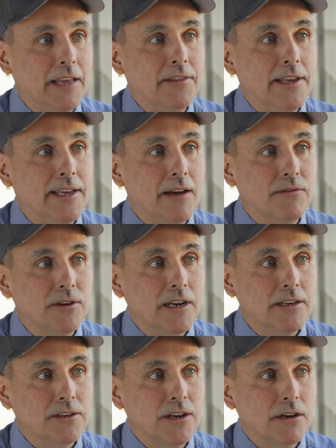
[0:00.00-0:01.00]
I think I've
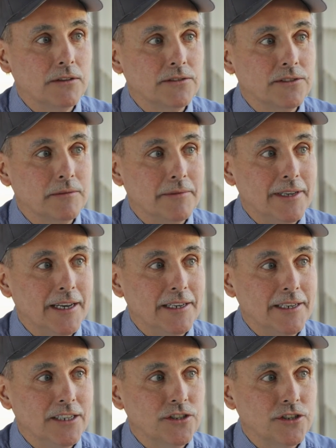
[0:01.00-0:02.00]
undergone some
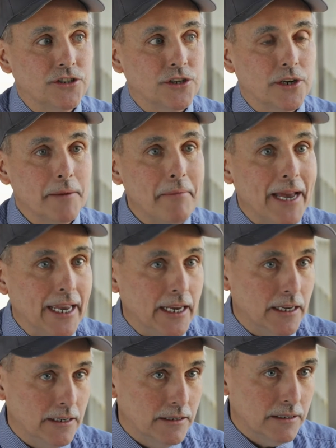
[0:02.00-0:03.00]
unnecessary
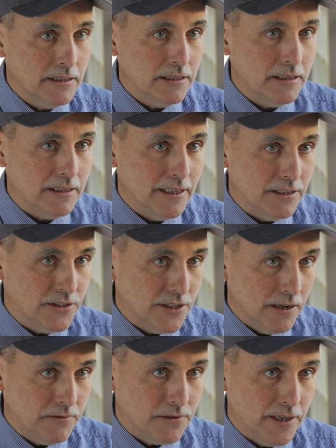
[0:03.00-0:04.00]
pain and
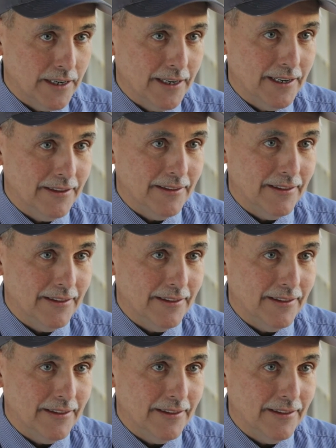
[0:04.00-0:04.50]
suffering.